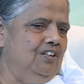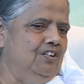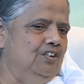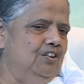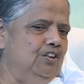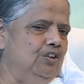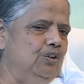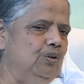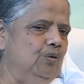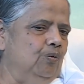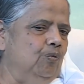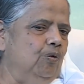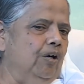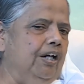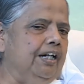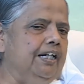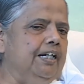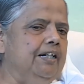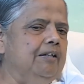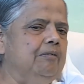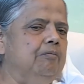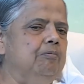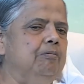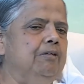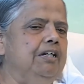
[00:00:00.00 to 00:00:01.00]
So what
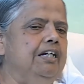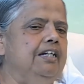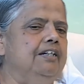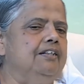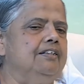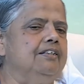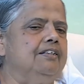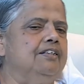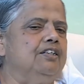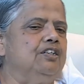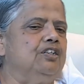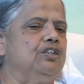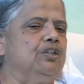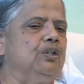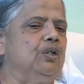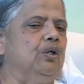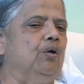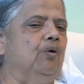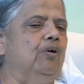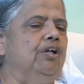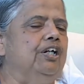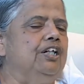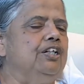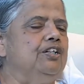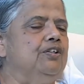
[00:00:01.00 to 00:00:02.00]
it means to
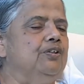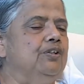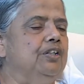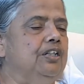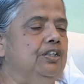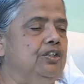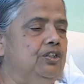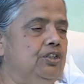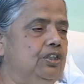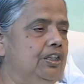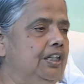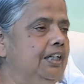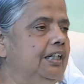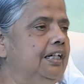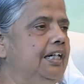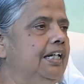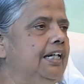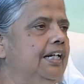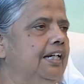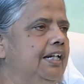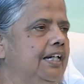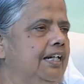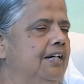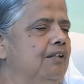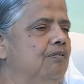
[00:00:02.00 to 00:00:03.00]
go into the
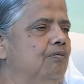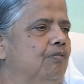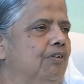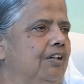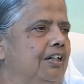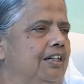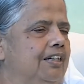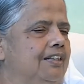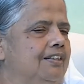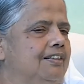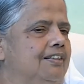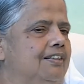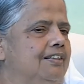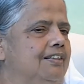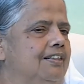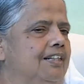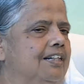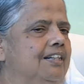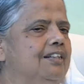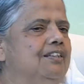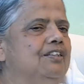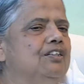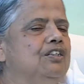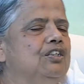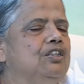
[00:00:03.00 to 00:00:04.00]
journey inwards
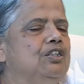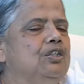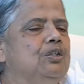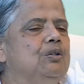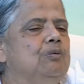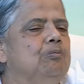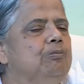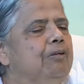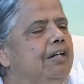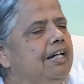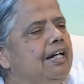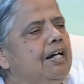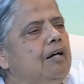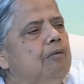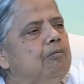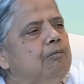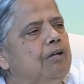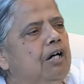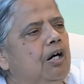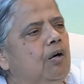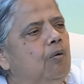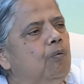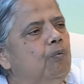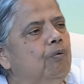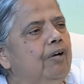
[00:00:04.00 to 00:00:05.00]
is to become
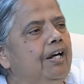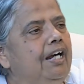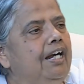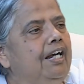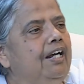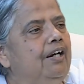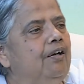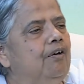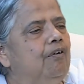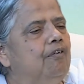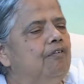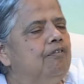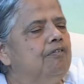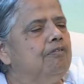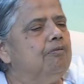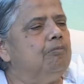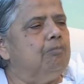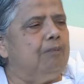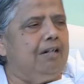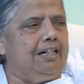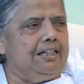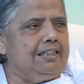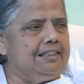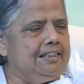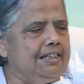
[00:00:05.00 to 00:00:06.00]
aware of
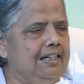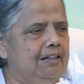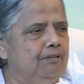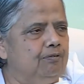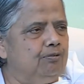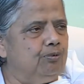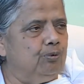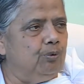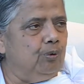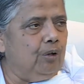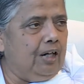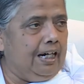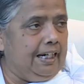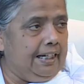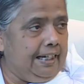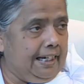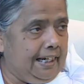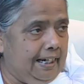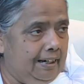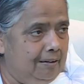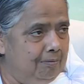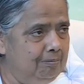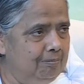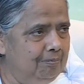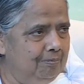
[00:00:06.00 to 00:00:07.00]
myself, who I
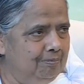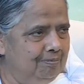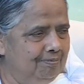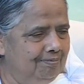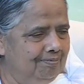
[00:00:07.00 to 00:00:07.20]
am,